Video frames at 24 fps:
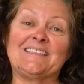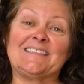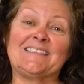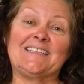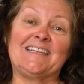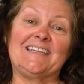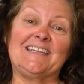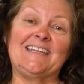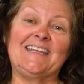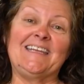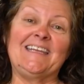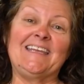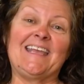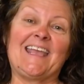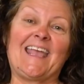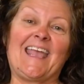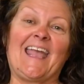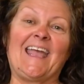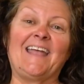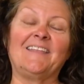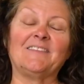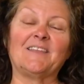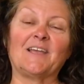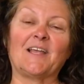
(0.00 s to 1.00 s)
city.
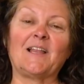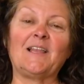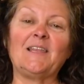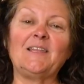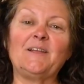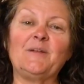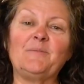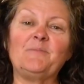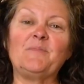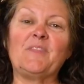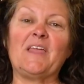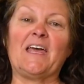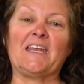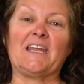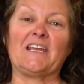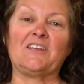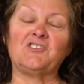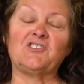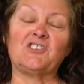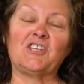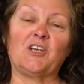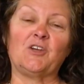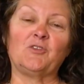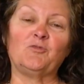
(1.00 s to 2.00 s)
And the clip that
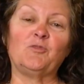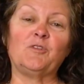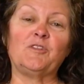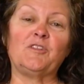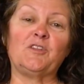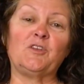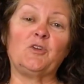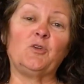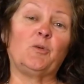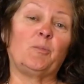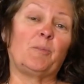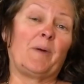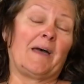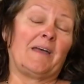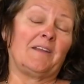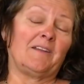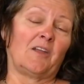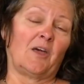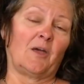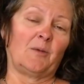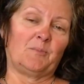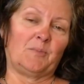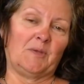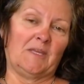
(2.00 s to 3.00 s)
I shared with you
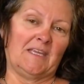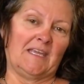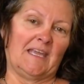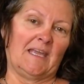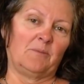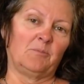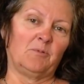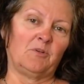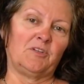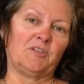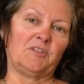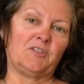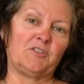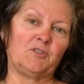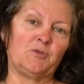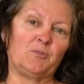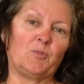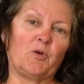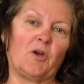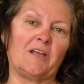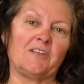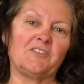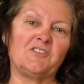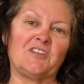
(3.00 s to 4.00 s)
about not being able to do
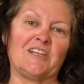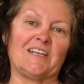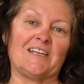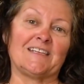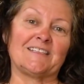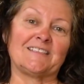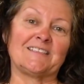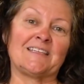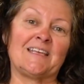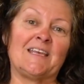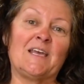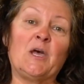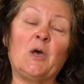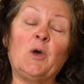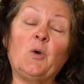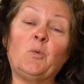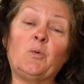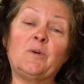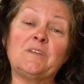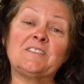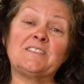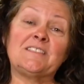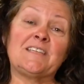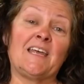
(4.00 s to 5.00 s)
projects
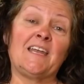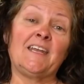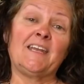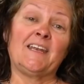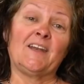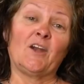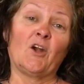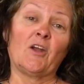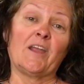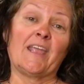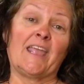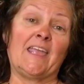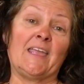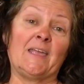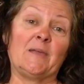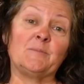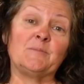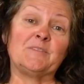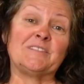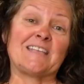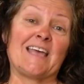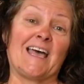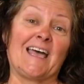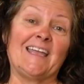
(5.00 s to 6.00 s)
was done at our
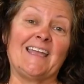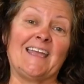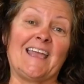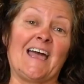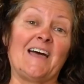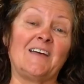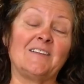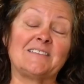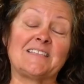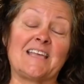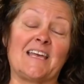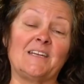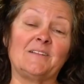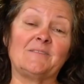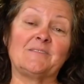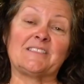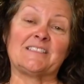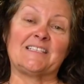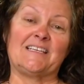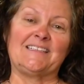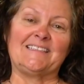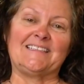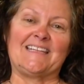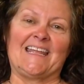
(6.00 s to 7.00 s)
campsite outside of
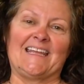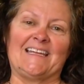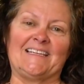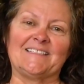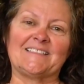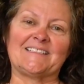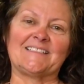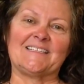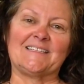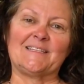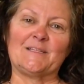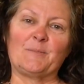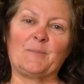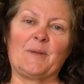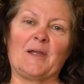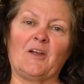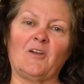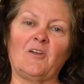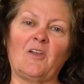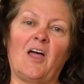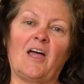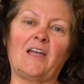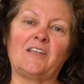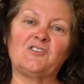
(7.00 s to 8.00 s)
Sundance in the
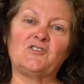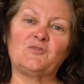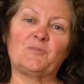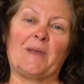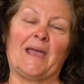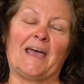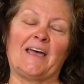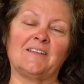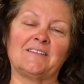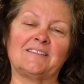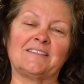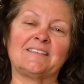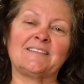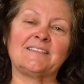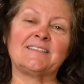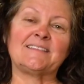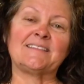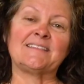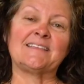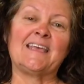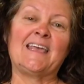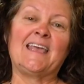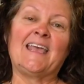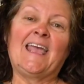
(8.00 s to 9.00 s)
Bear Lodge
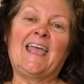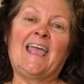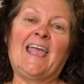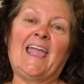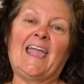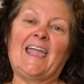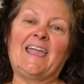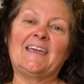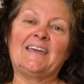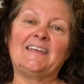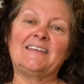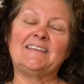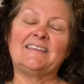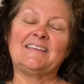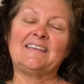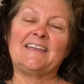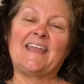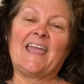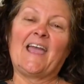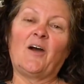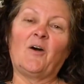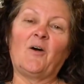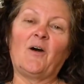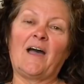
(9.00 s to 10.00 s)
Mountains. And
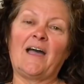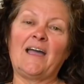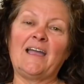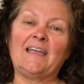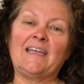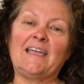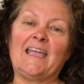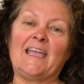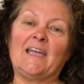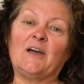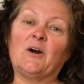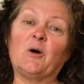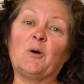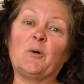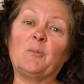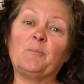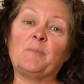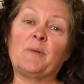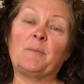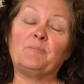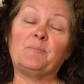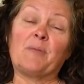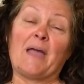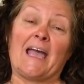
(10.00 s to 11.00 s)
now I
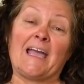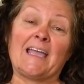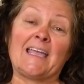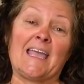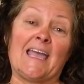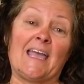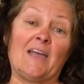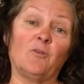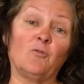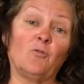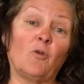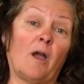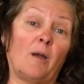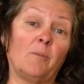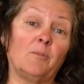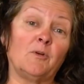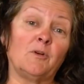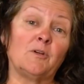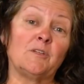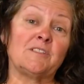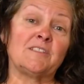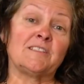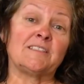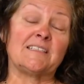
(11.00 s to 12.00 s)
am back at
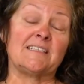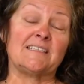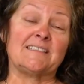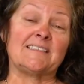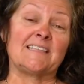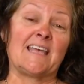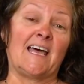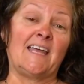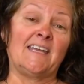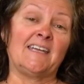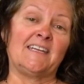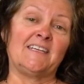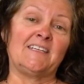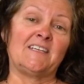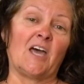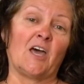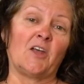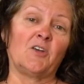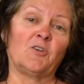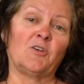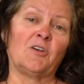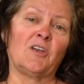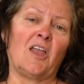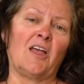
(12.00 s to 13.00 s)
Robert's son and
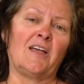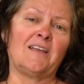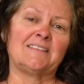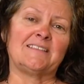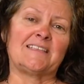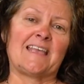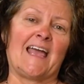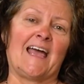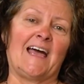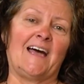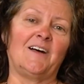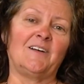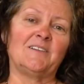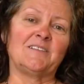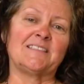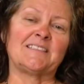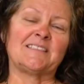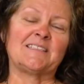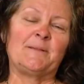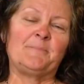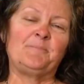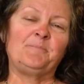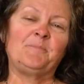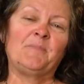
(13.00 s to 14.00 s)
daughter-in-law's
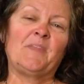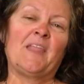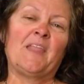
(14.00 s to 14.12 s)
house